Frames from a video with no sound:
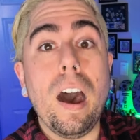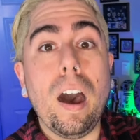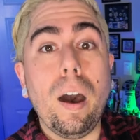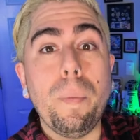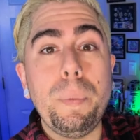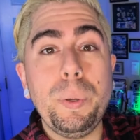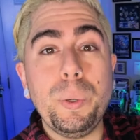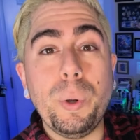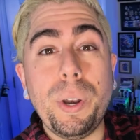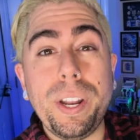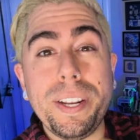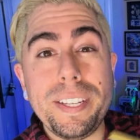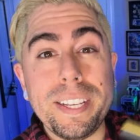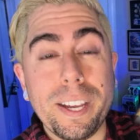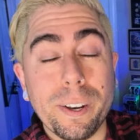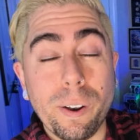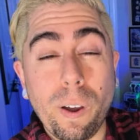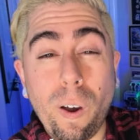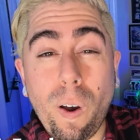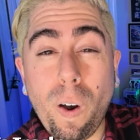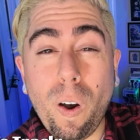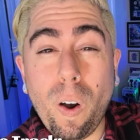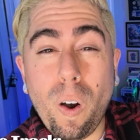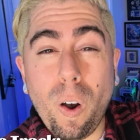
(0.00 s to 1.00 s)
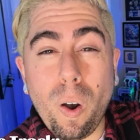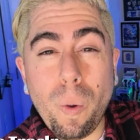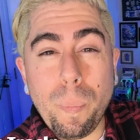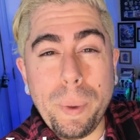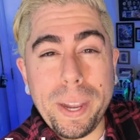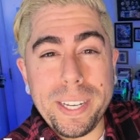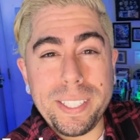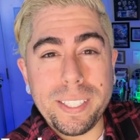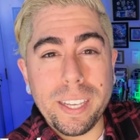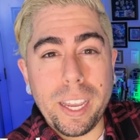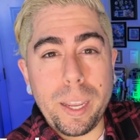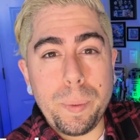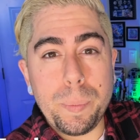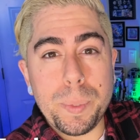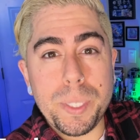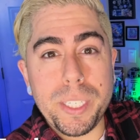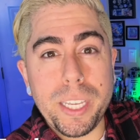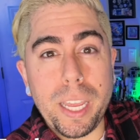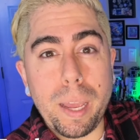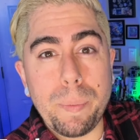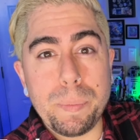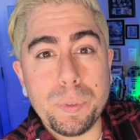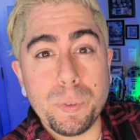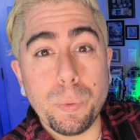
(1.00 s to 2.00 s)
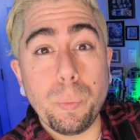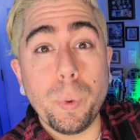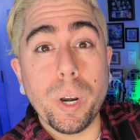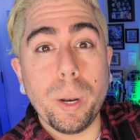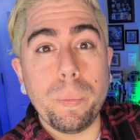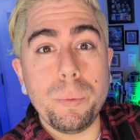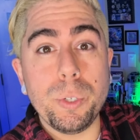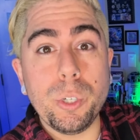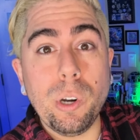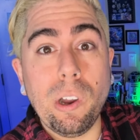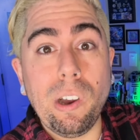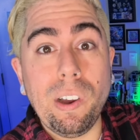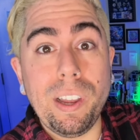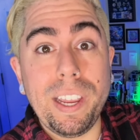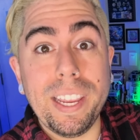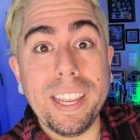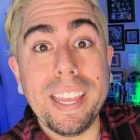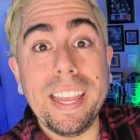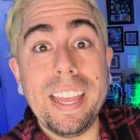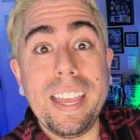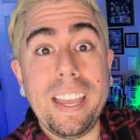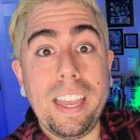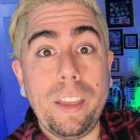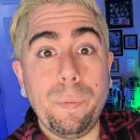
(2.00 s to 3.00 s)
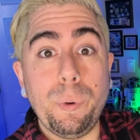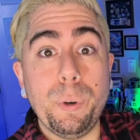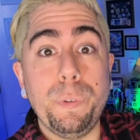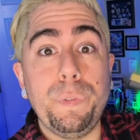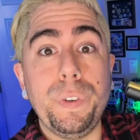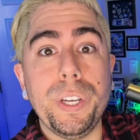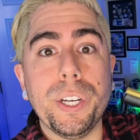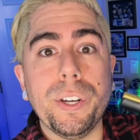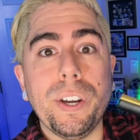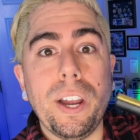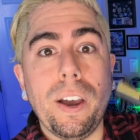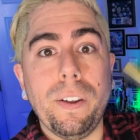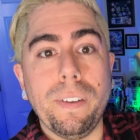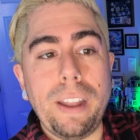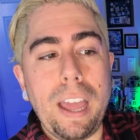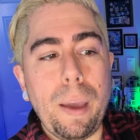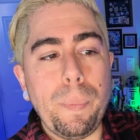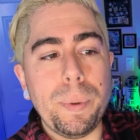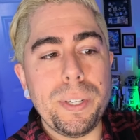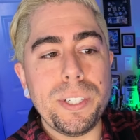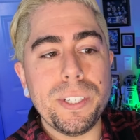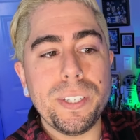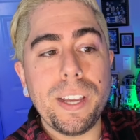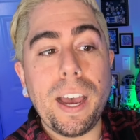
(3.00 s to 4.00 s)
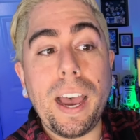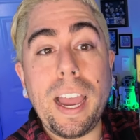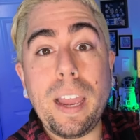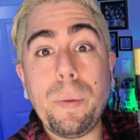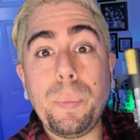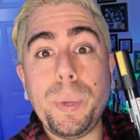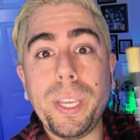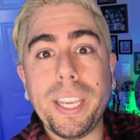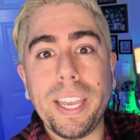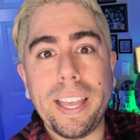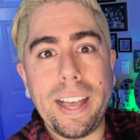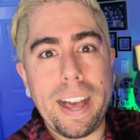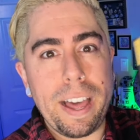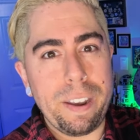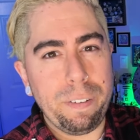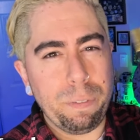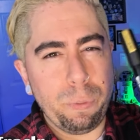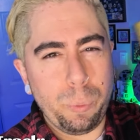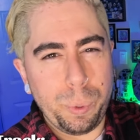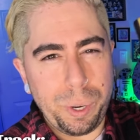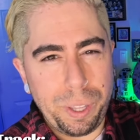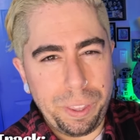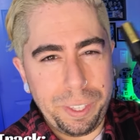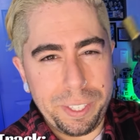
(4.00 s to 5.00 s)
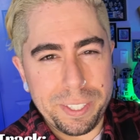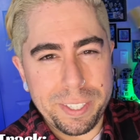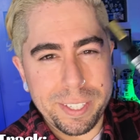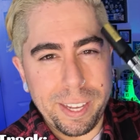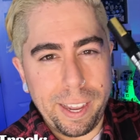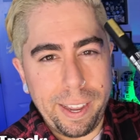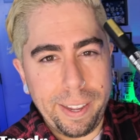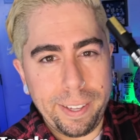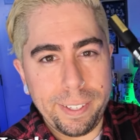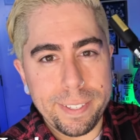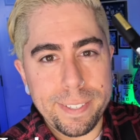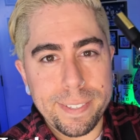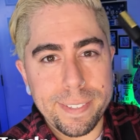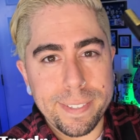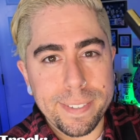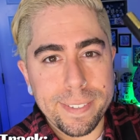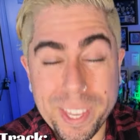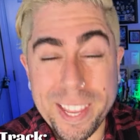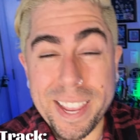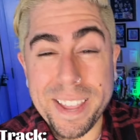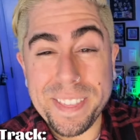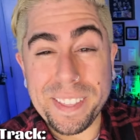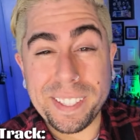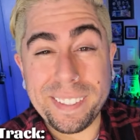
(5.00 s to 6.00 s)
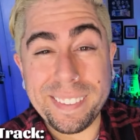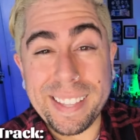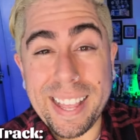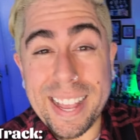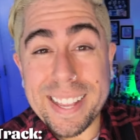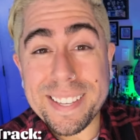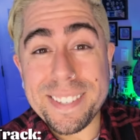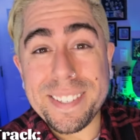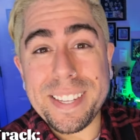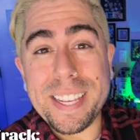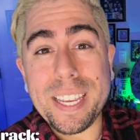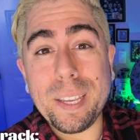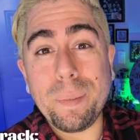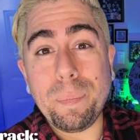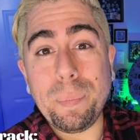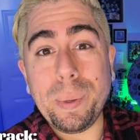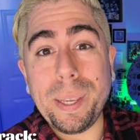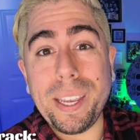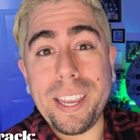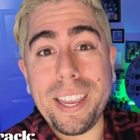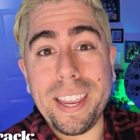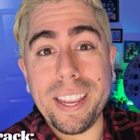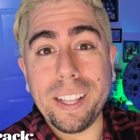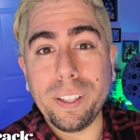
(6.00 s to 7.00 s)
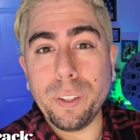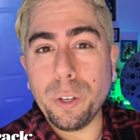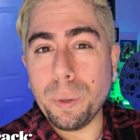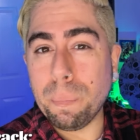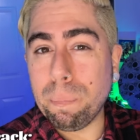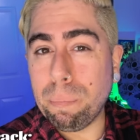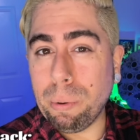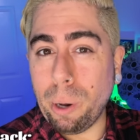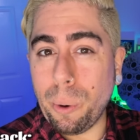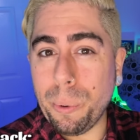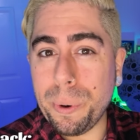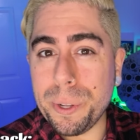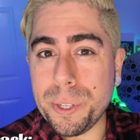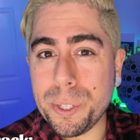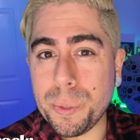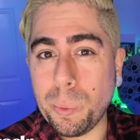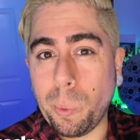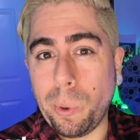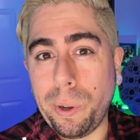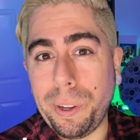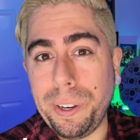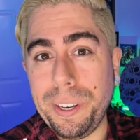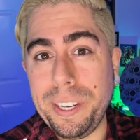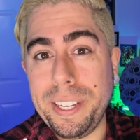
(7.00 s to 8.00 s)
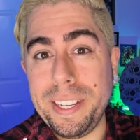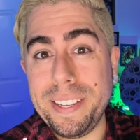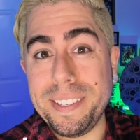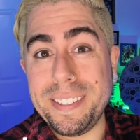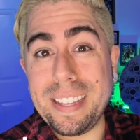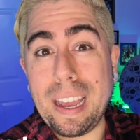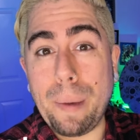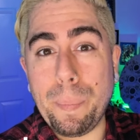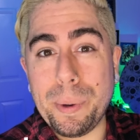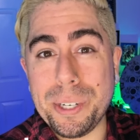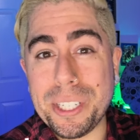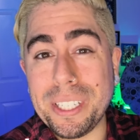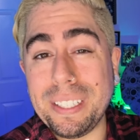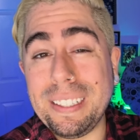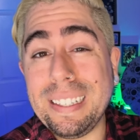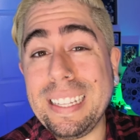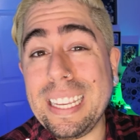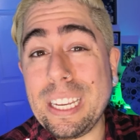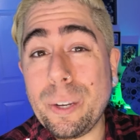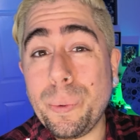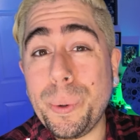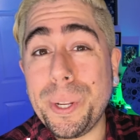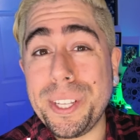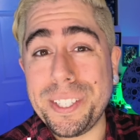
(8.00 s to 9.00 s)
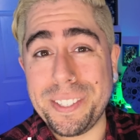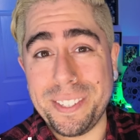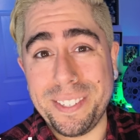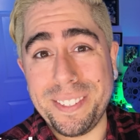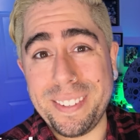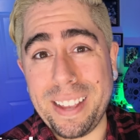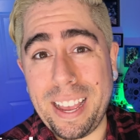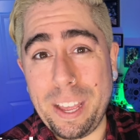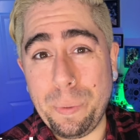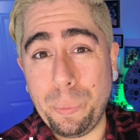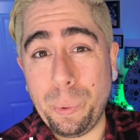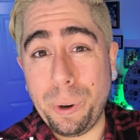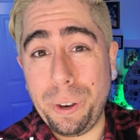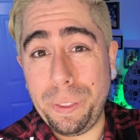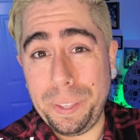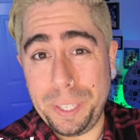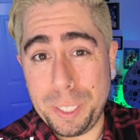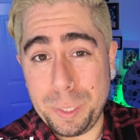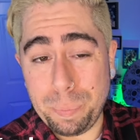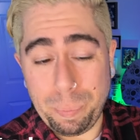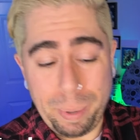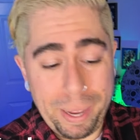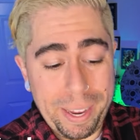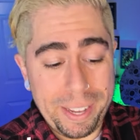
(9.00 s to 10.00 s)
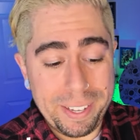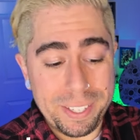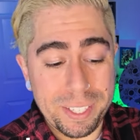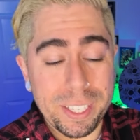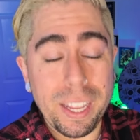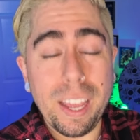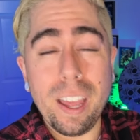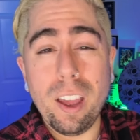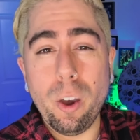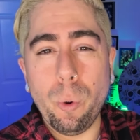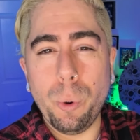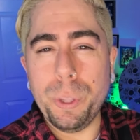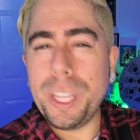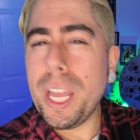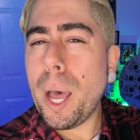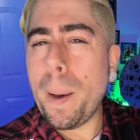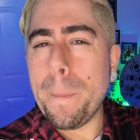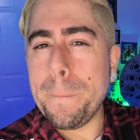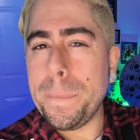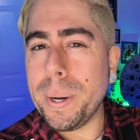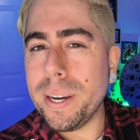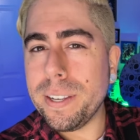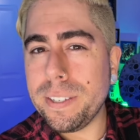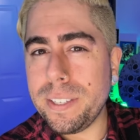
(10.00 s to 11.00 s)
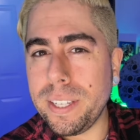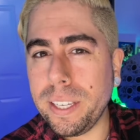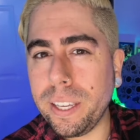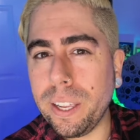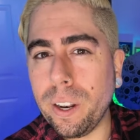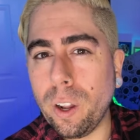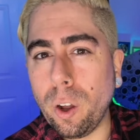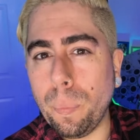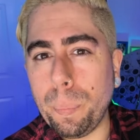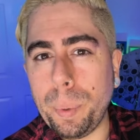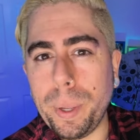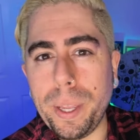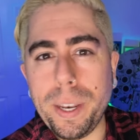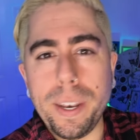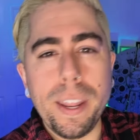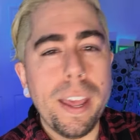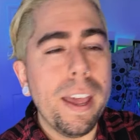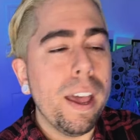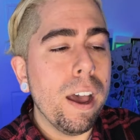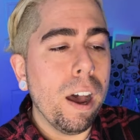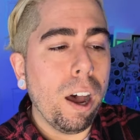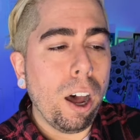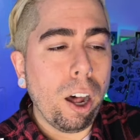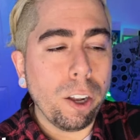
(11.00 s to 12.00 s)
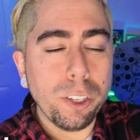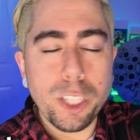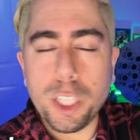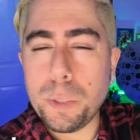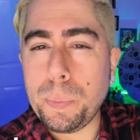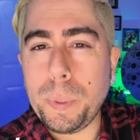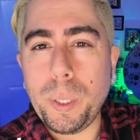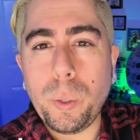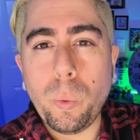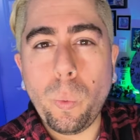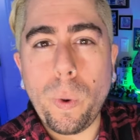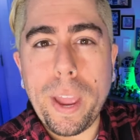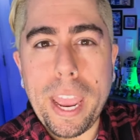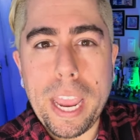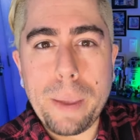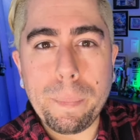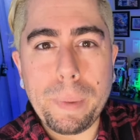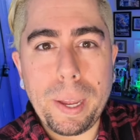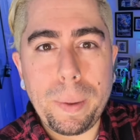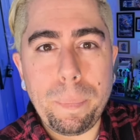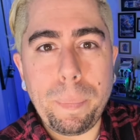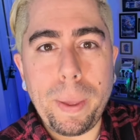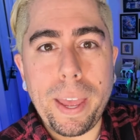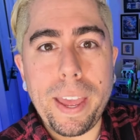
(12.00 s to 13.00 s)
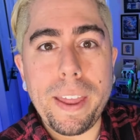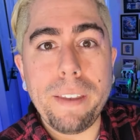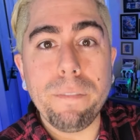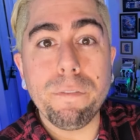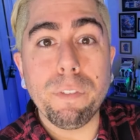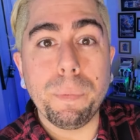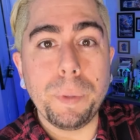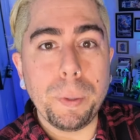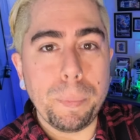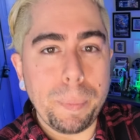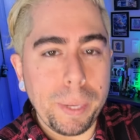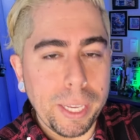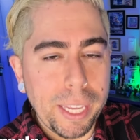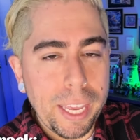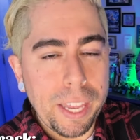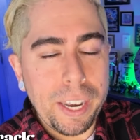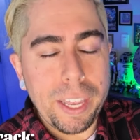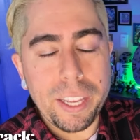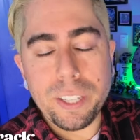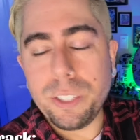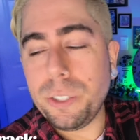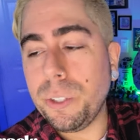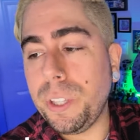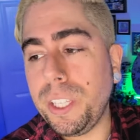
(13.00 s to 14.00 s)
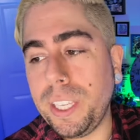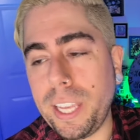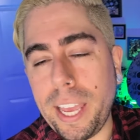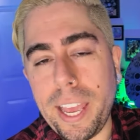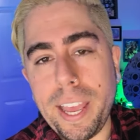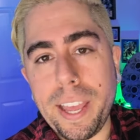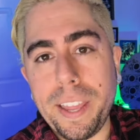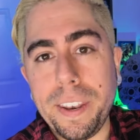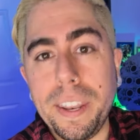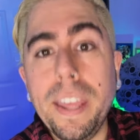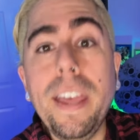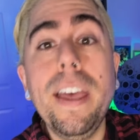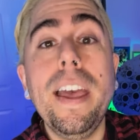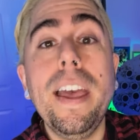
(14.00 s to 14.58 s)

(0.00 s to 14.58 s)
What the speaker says: I'll be writing down all my timestamps from when I'm drawing, and we'll figure out how much time we get out of one of these guys. And the last thing being, a little bonus one, is how much liquid is inside one of these pens. Without busting it open, I'll just be weighing my pen from the beginning to the end,